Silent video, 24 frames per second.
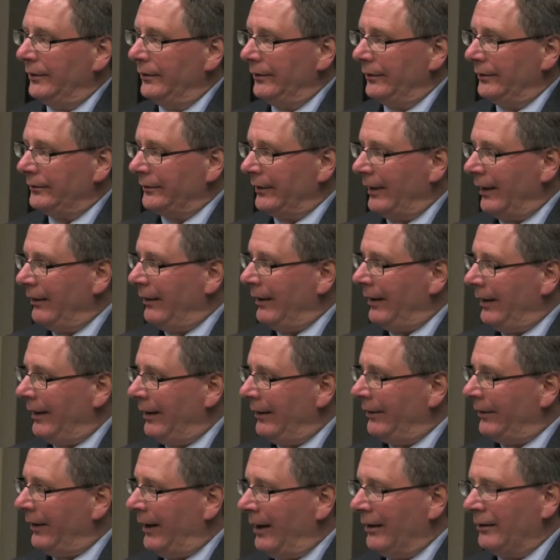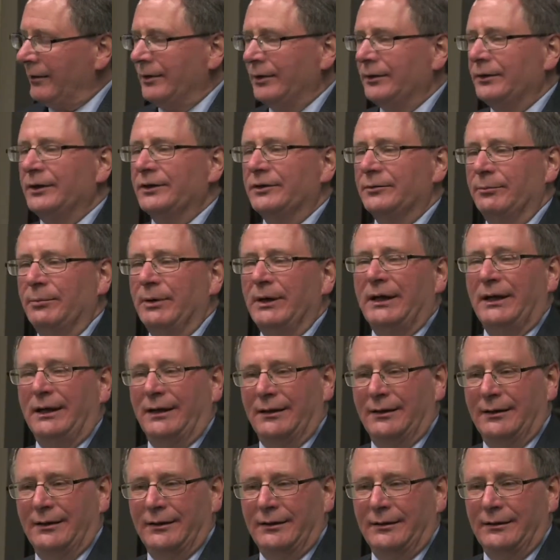He said, how could this be?
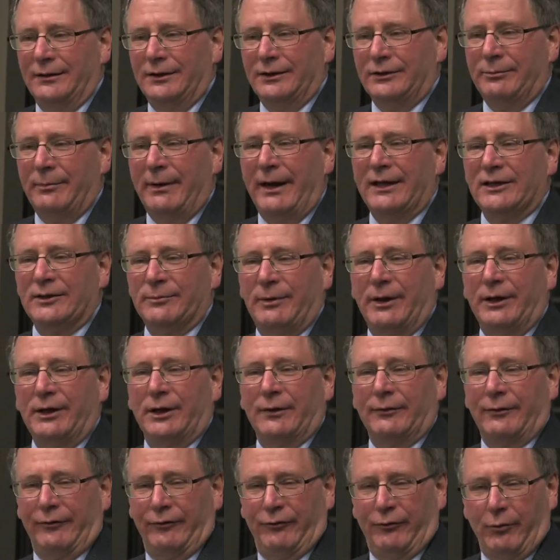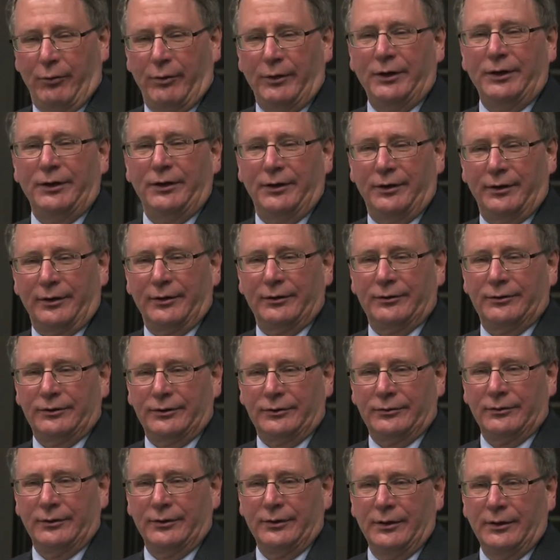This man's been here for 40 years.
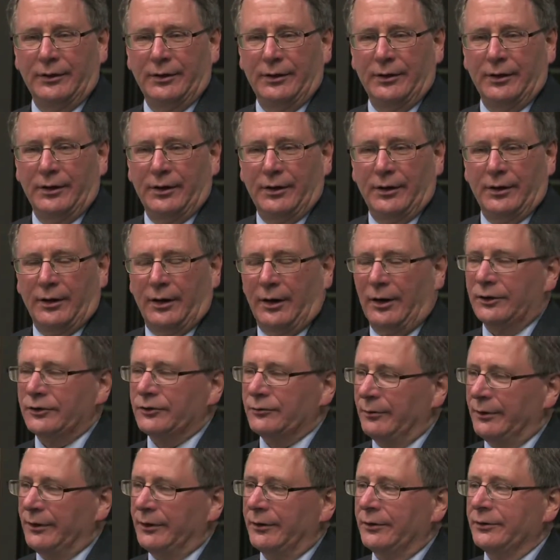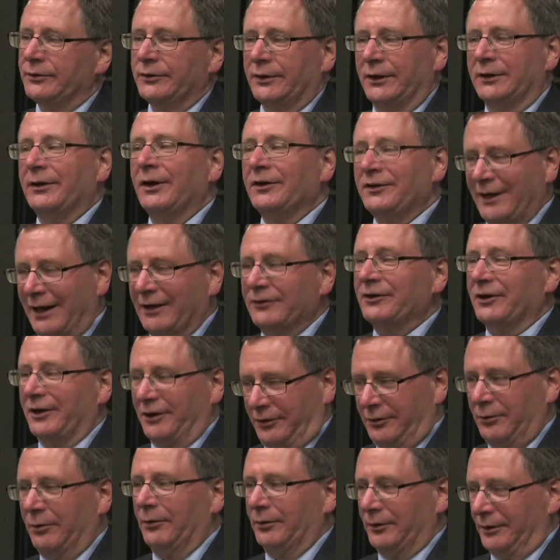Harsh winters. It does actually get
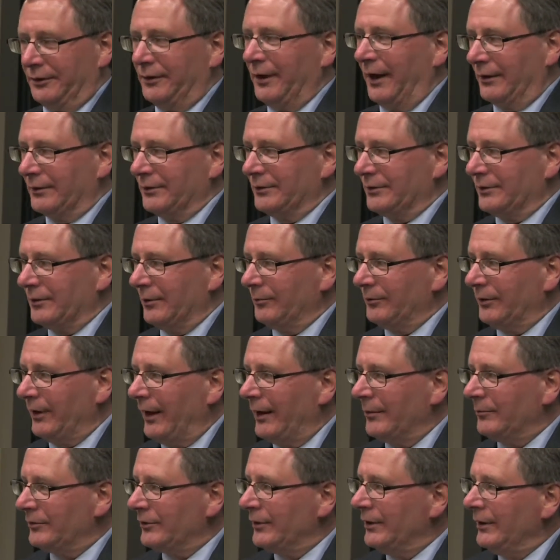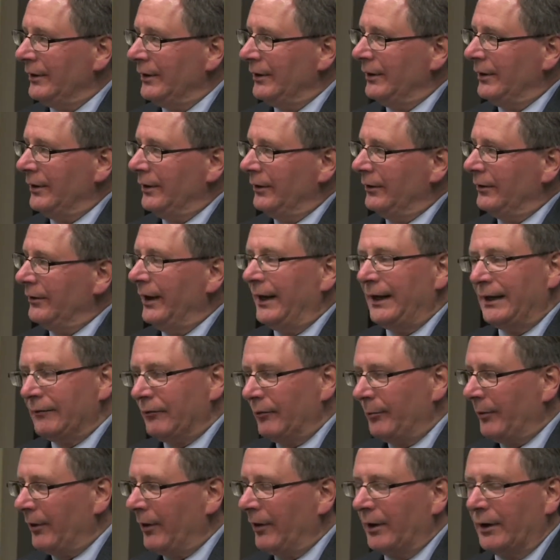cold in Texas sometimes. Native
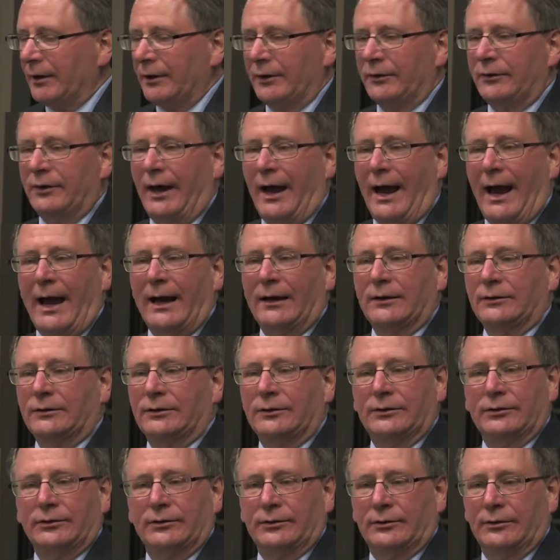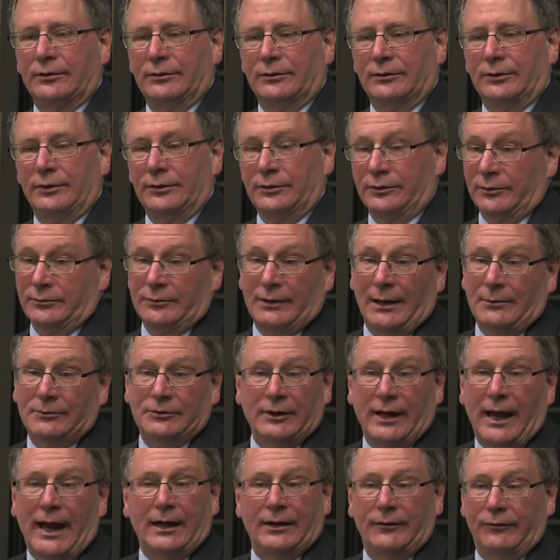American attacks, sometimes
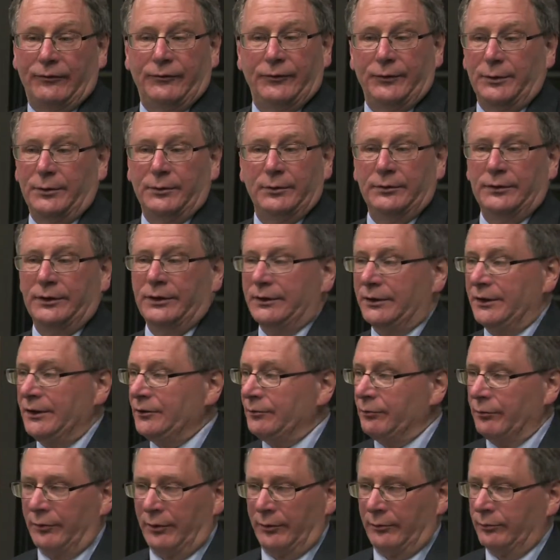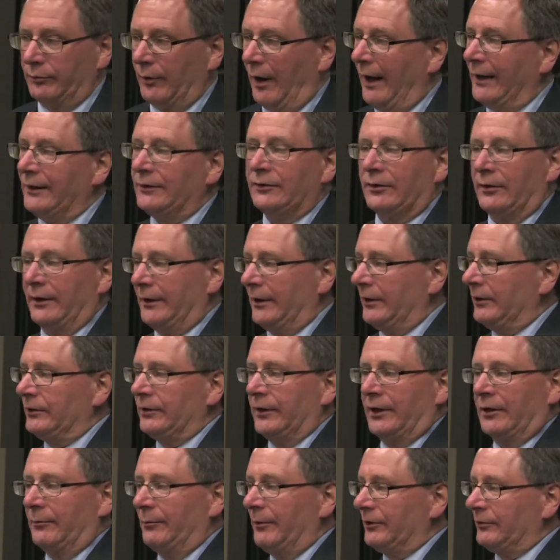lack of food. These were isolated
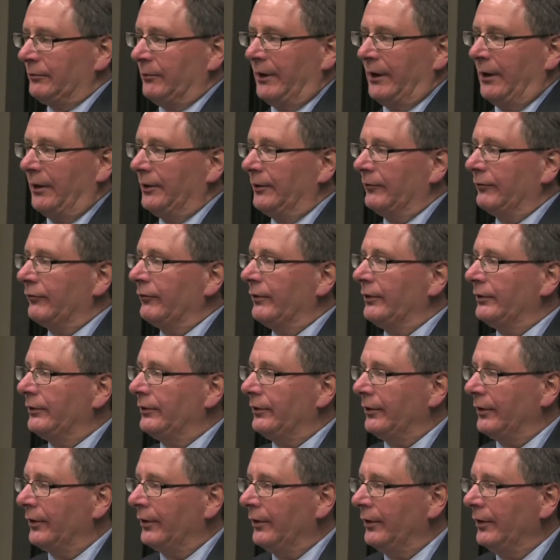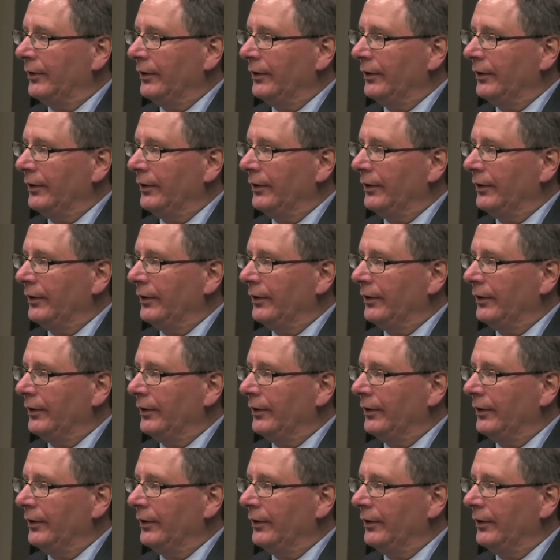settlements way out in the frontier.